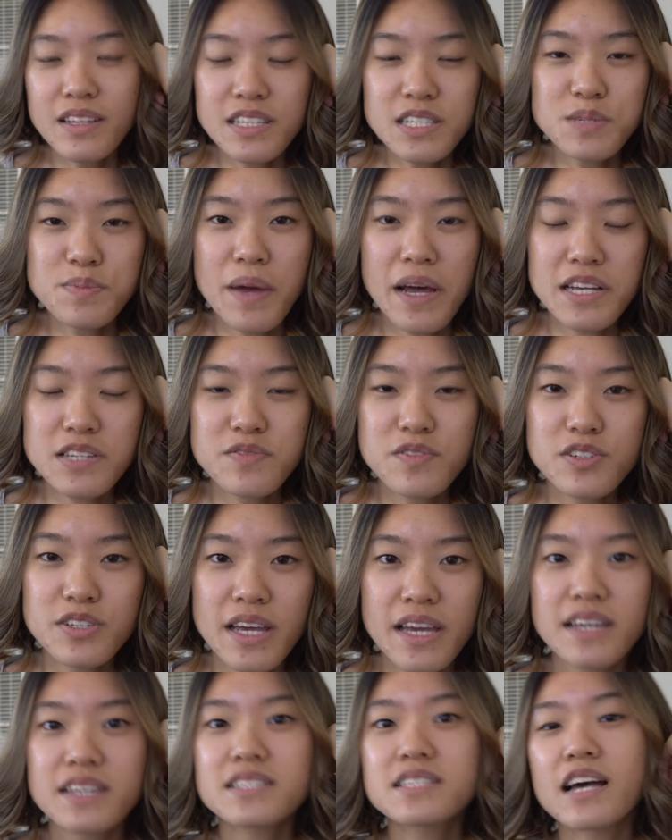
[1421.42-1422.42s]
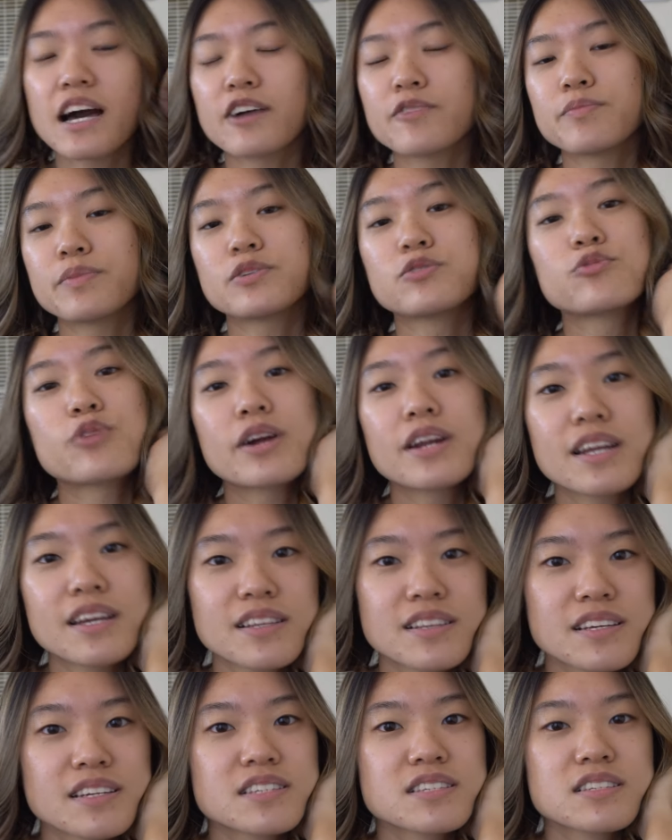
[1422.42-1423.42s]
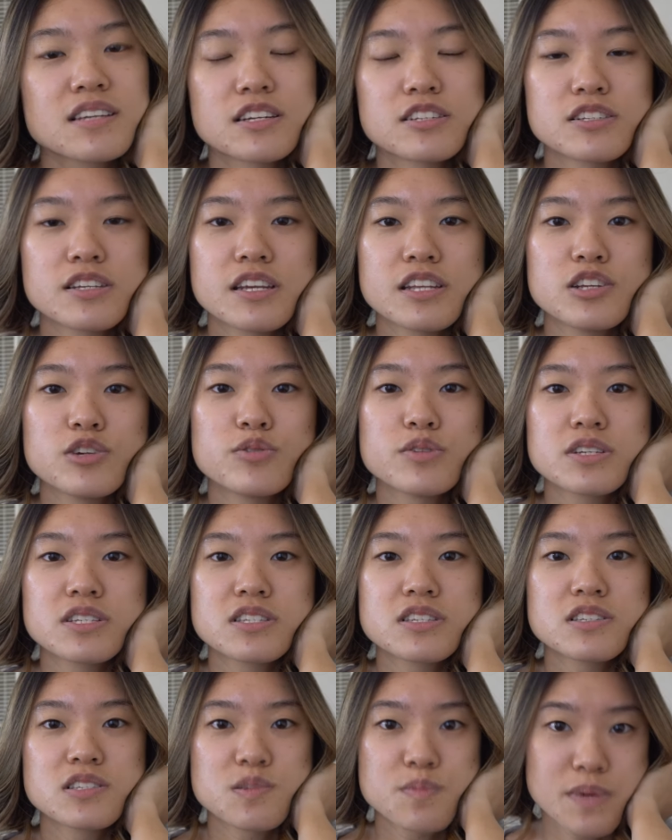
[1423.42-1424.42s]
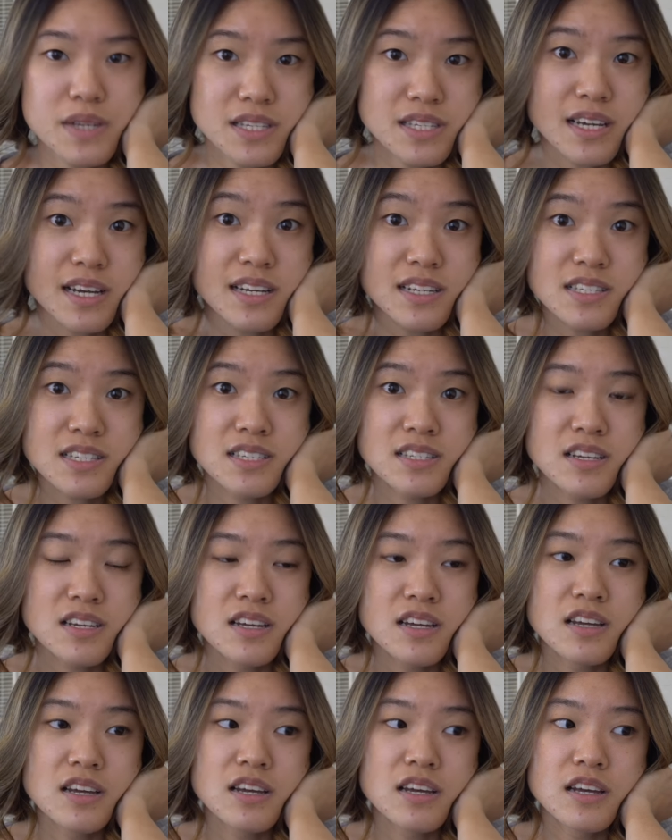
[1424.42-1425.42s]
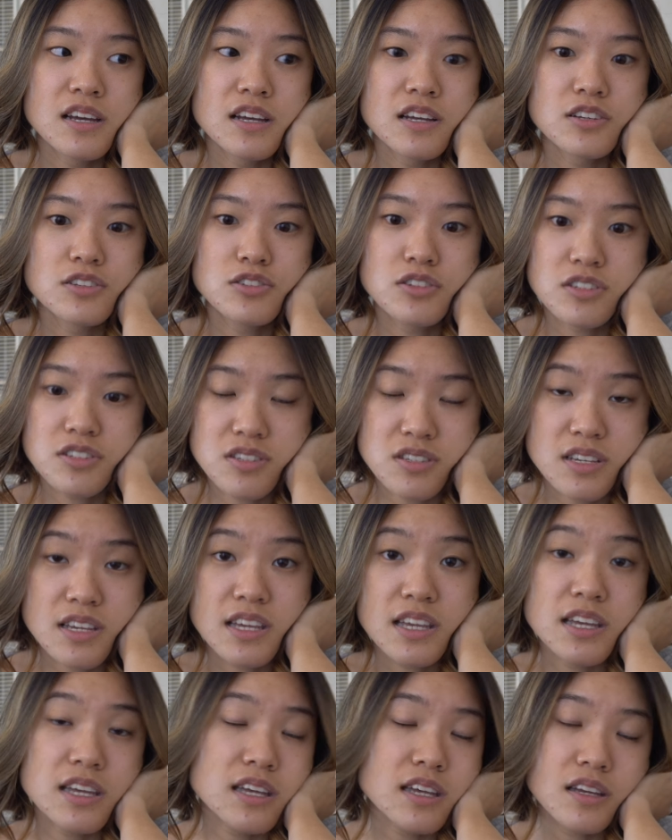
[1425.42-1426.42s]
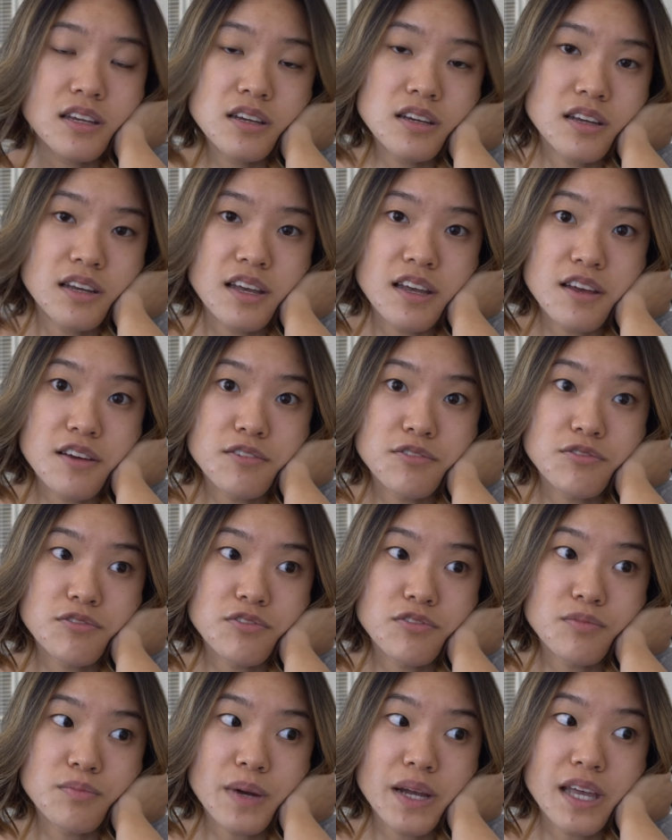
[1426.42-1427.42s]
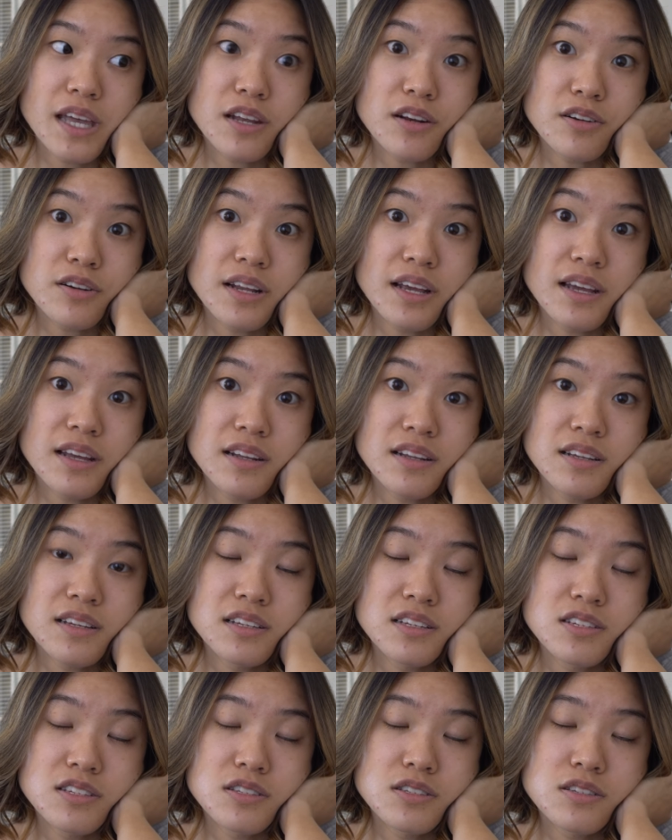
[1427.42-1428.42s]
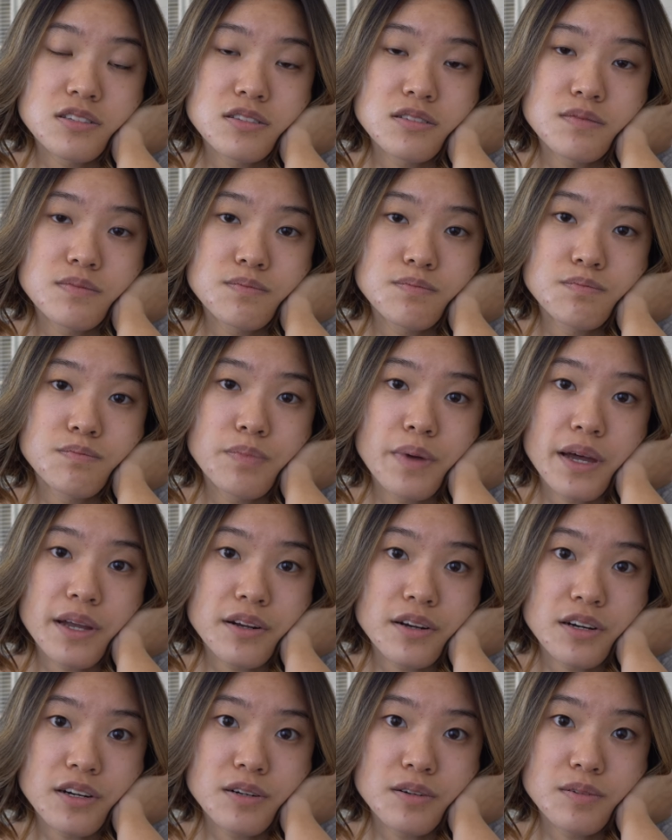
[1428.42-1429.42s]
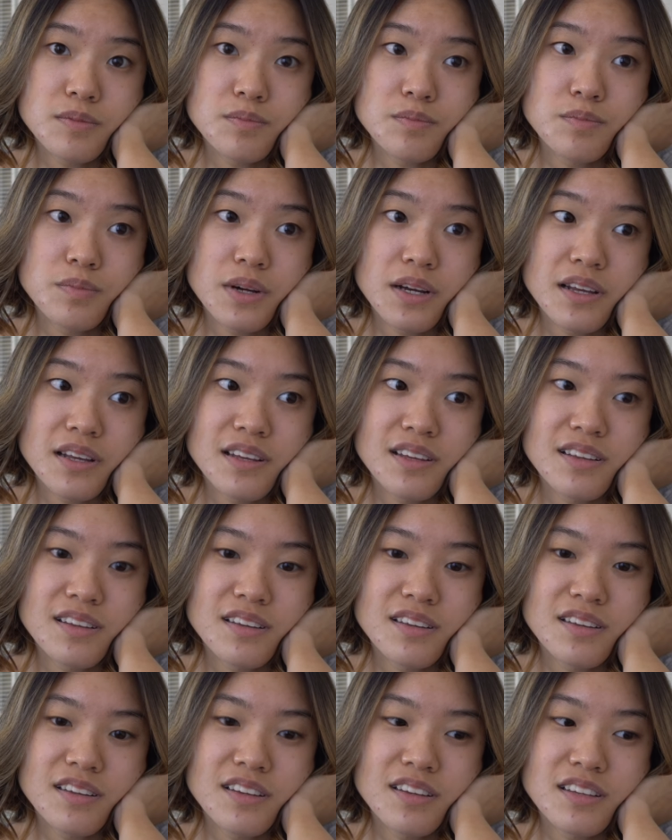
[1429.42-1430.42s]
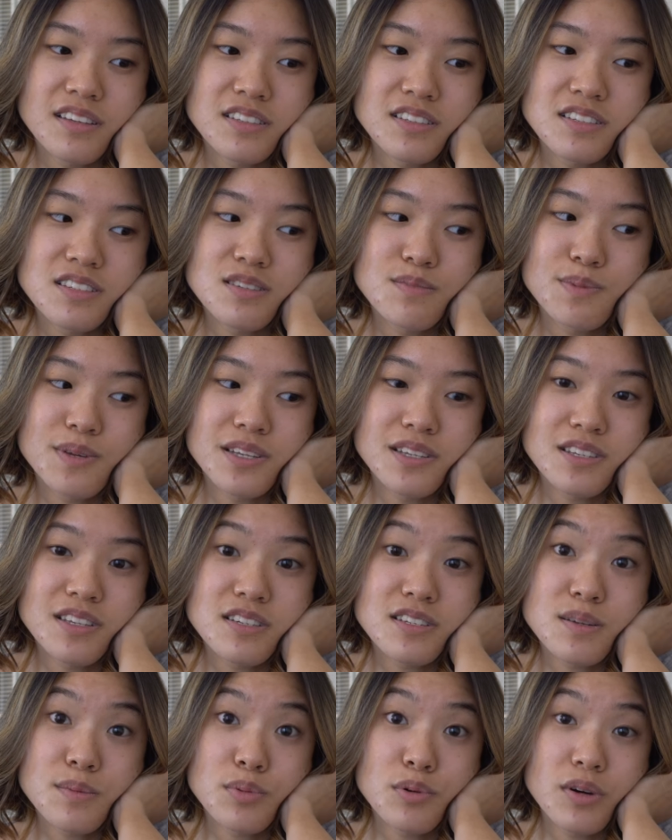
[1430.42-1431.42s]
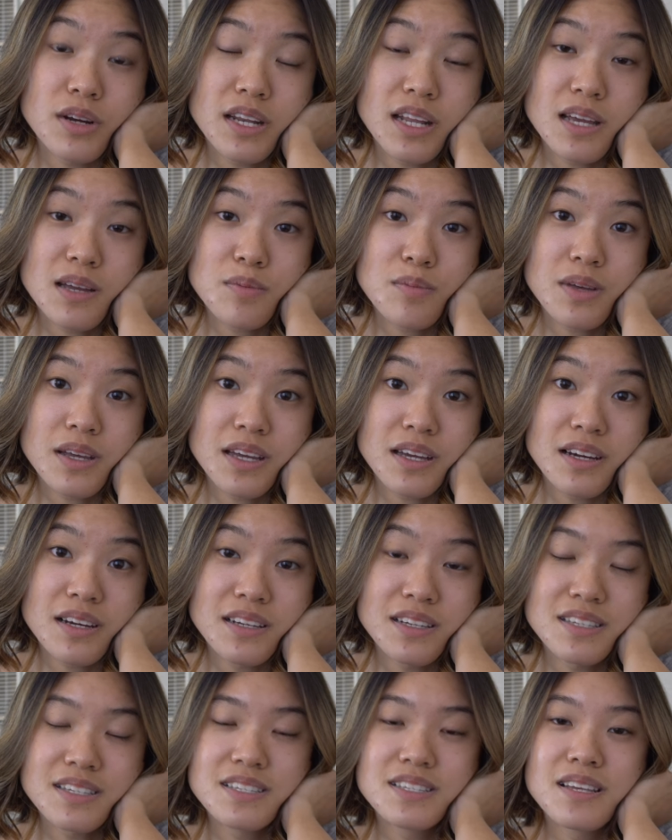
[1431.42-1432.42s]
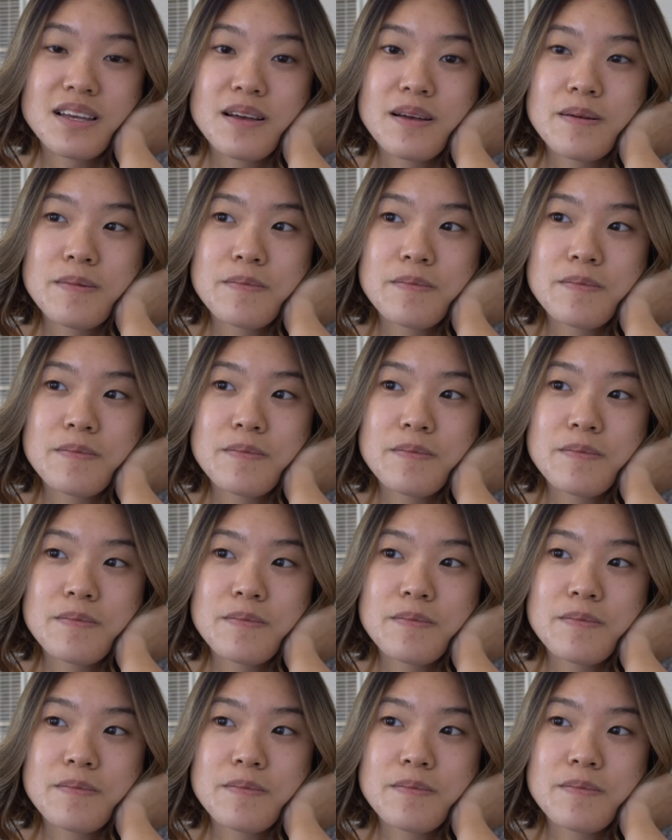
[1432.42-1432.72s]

these past few days, I've been running this continuous speed test to see if my internet is better, but it's been disappointing because